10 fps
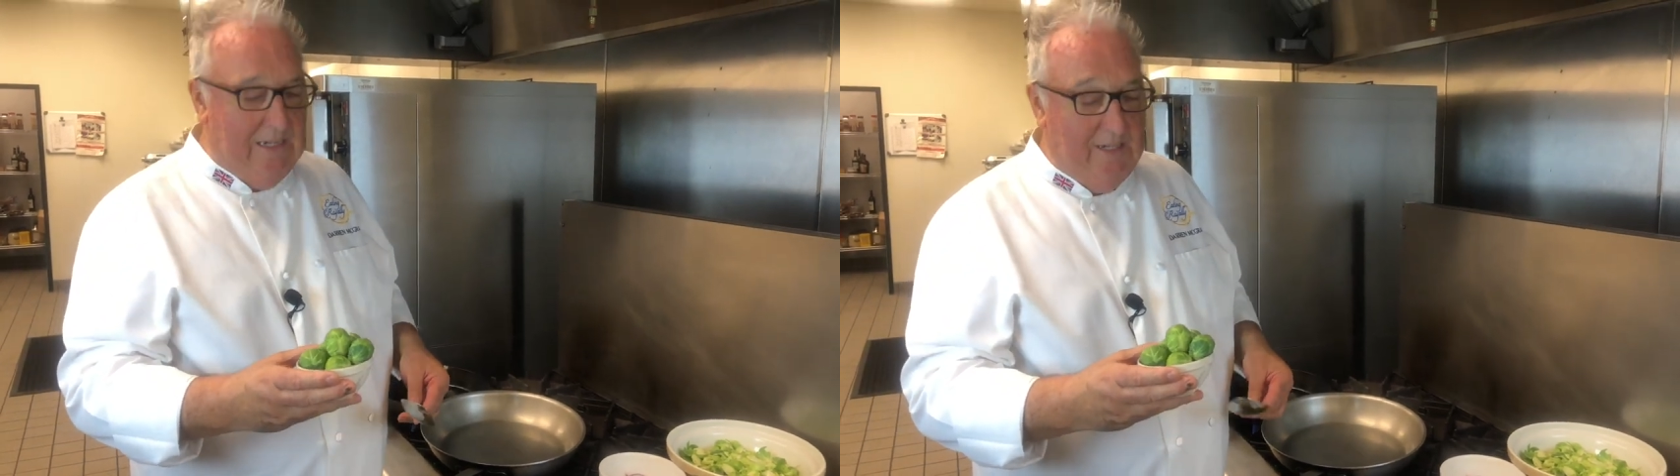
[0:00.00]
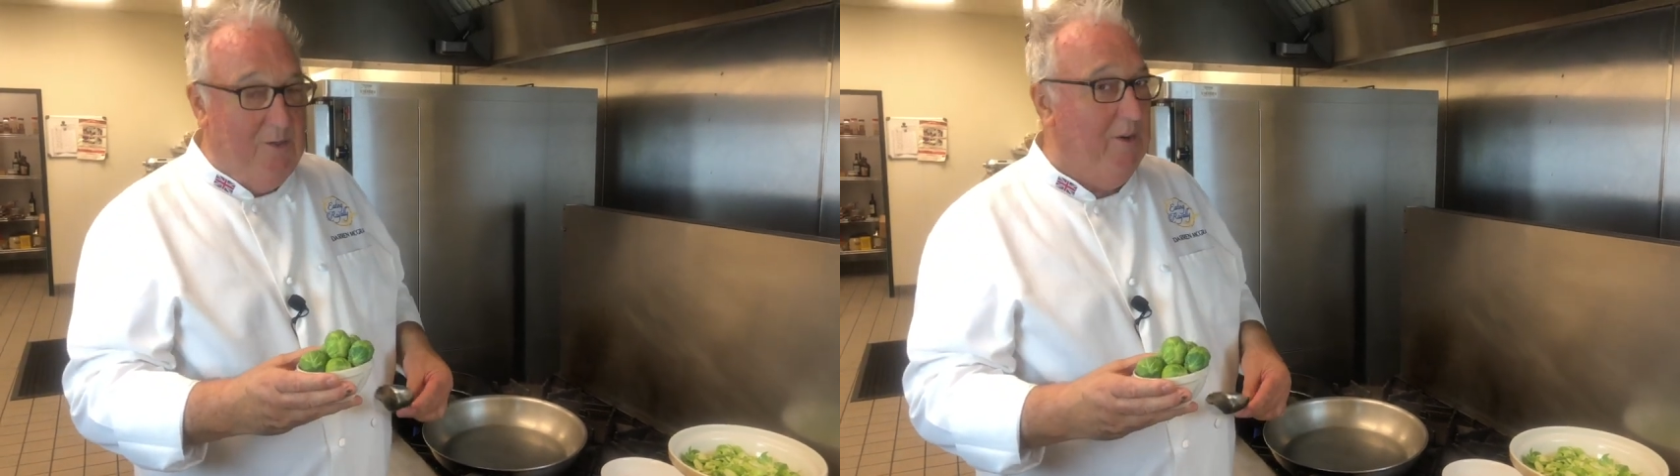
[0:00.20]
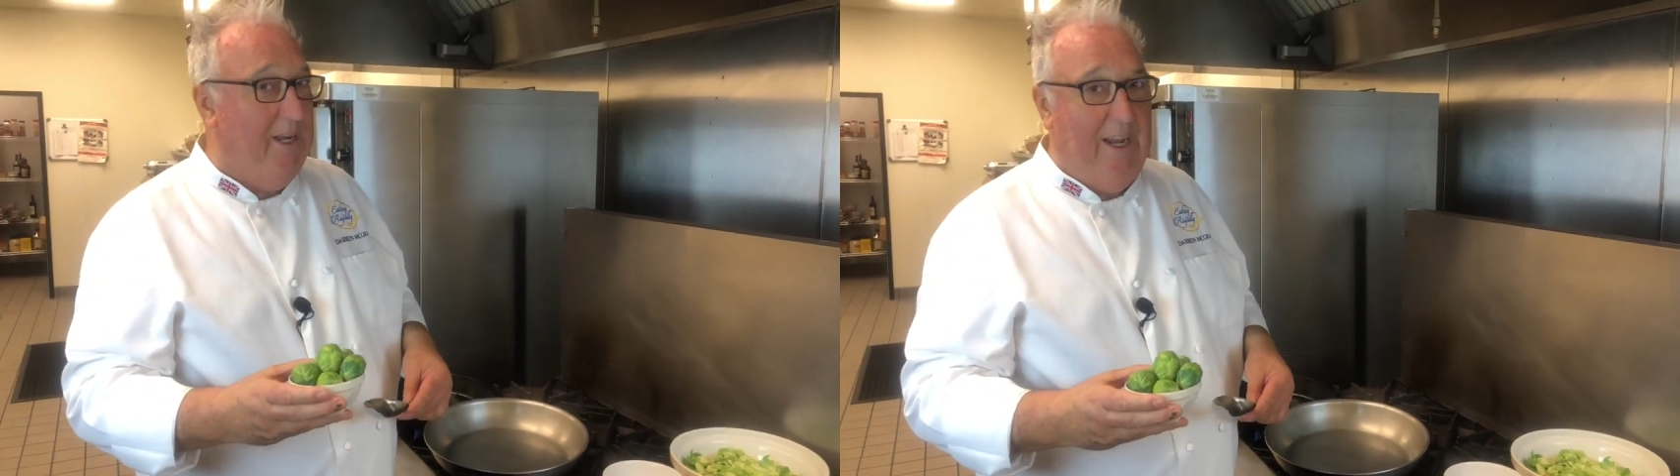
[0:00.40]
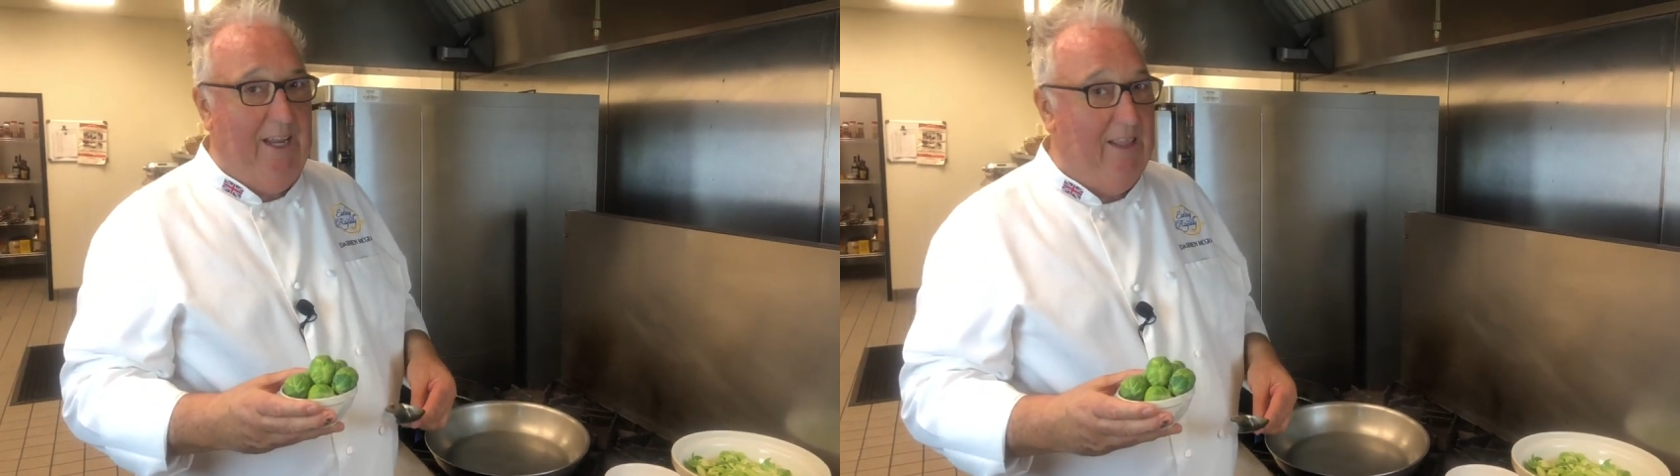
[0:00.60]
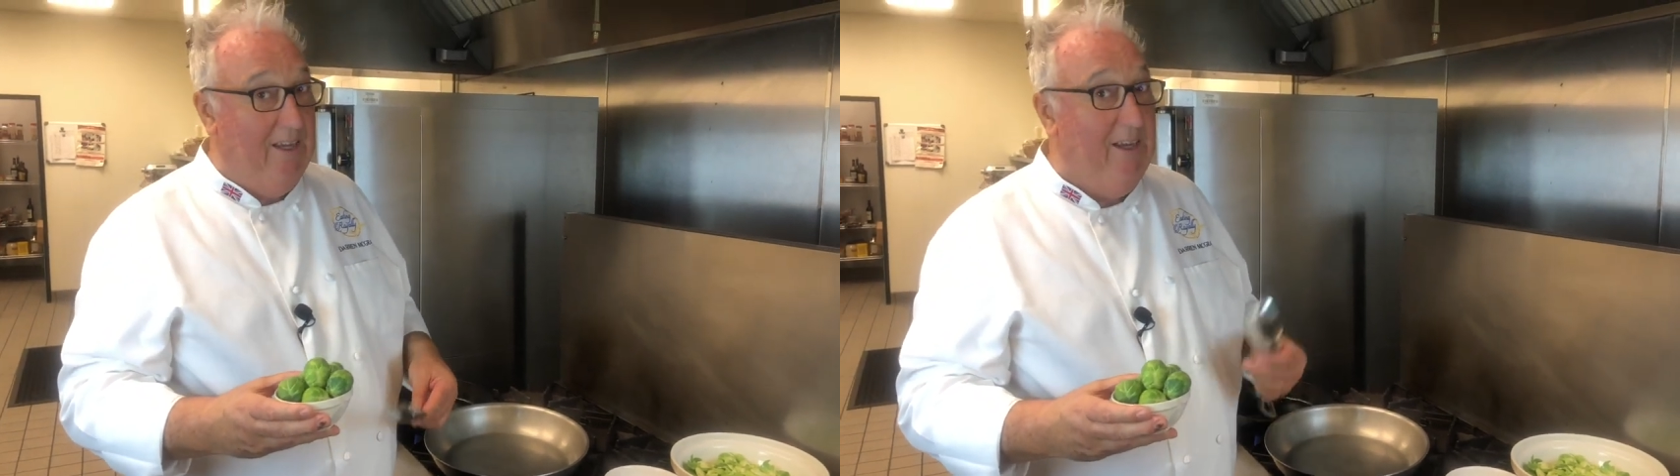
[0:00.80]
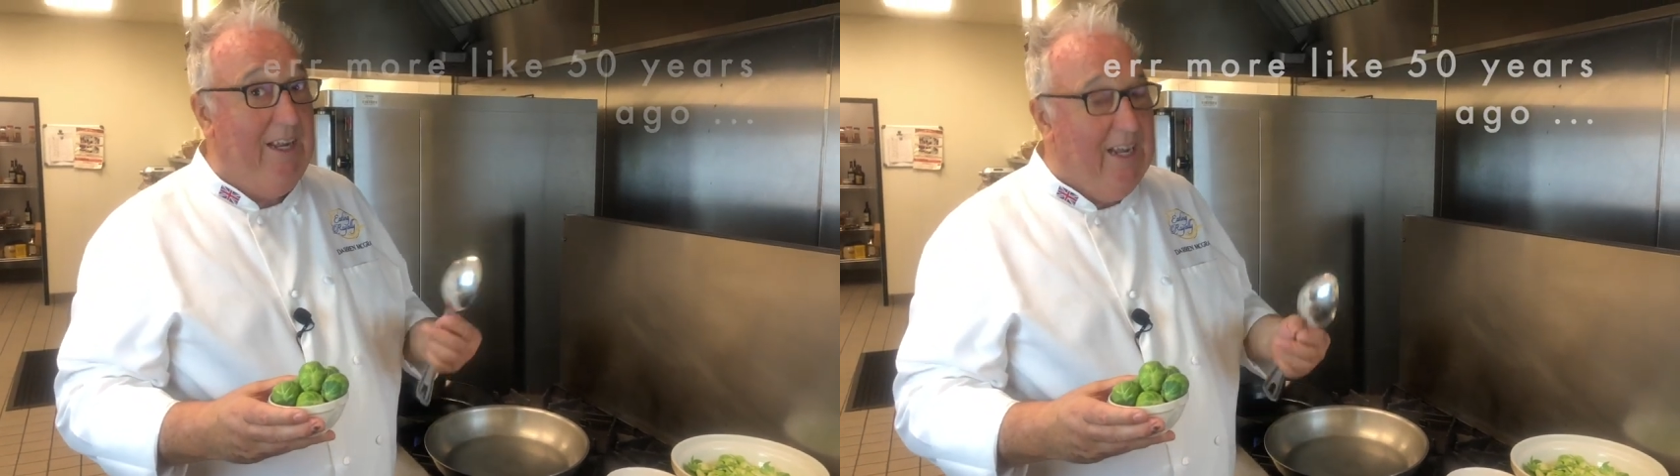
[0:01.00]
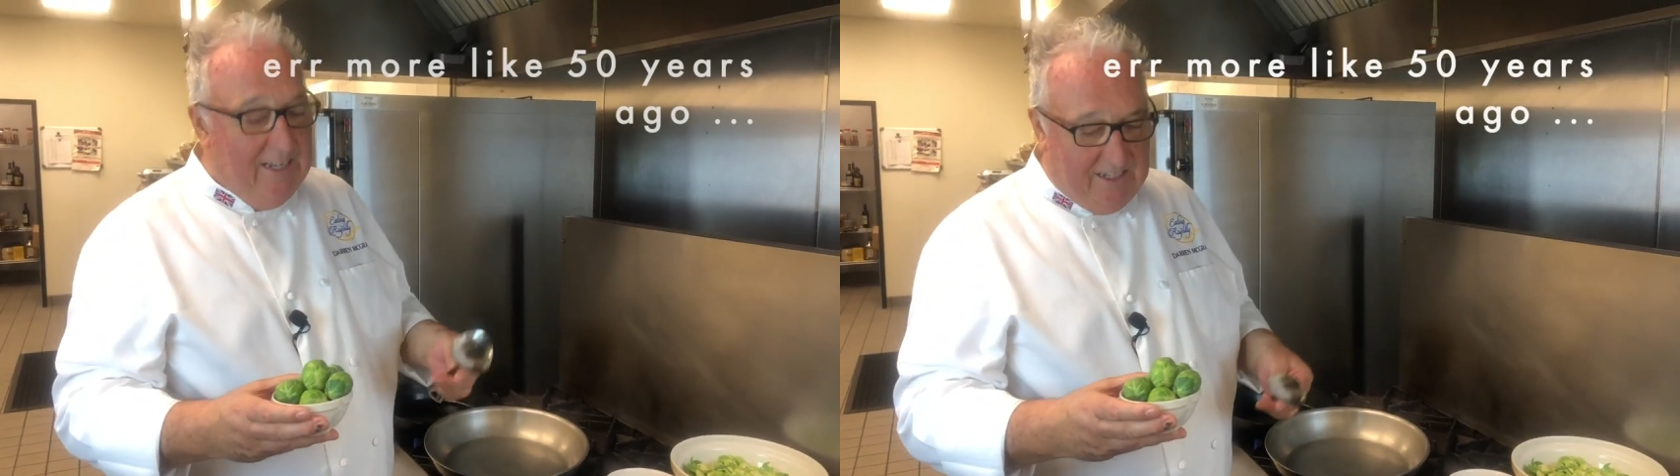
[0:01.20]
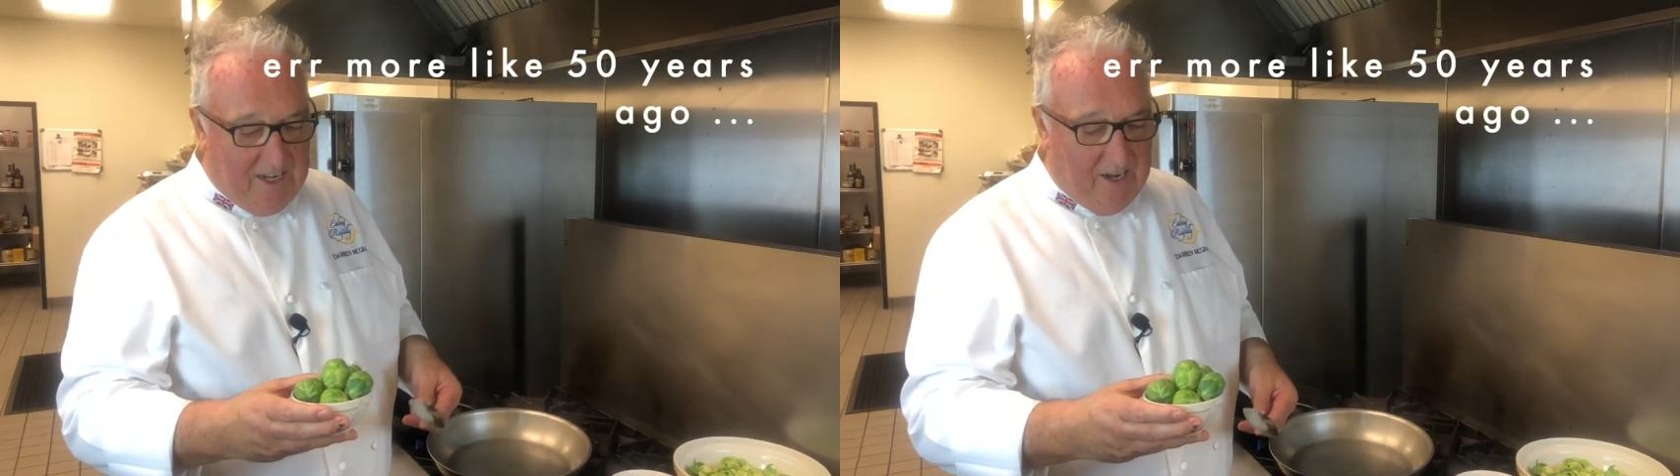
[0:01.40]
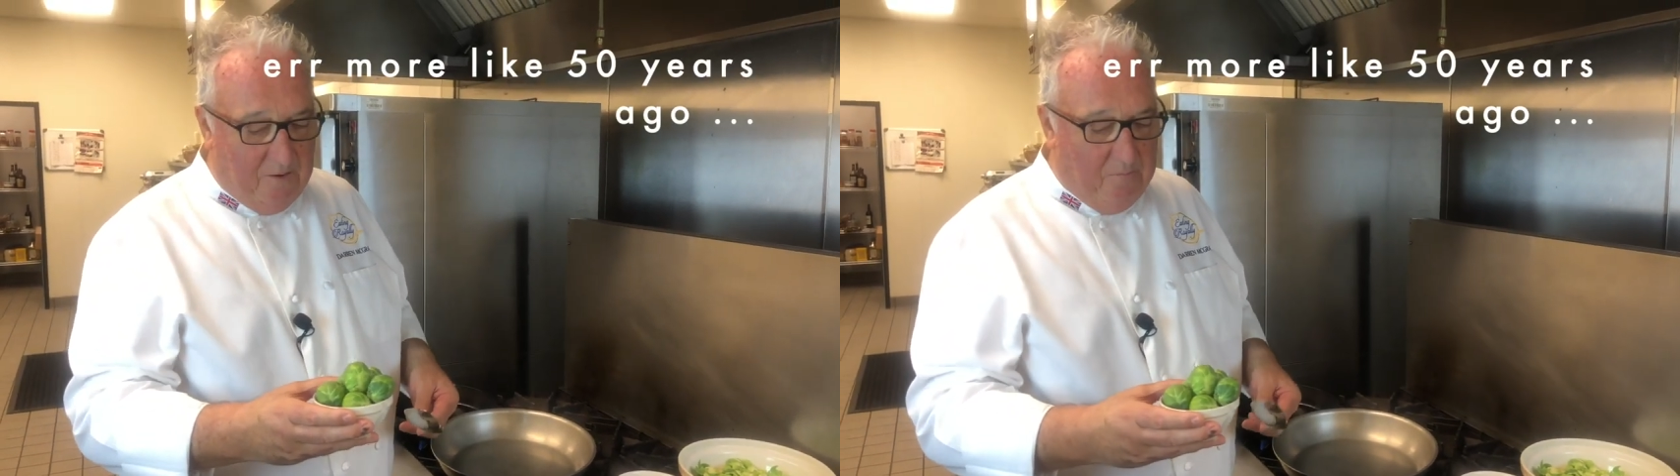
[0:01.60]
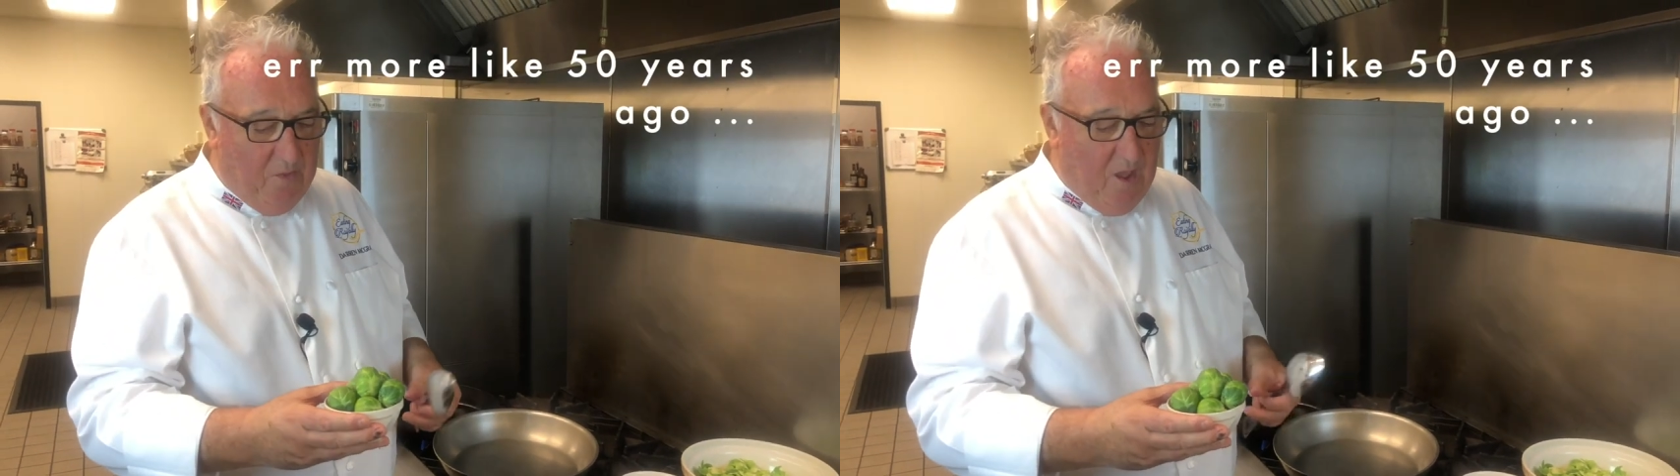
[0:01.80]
20, 30 years ago,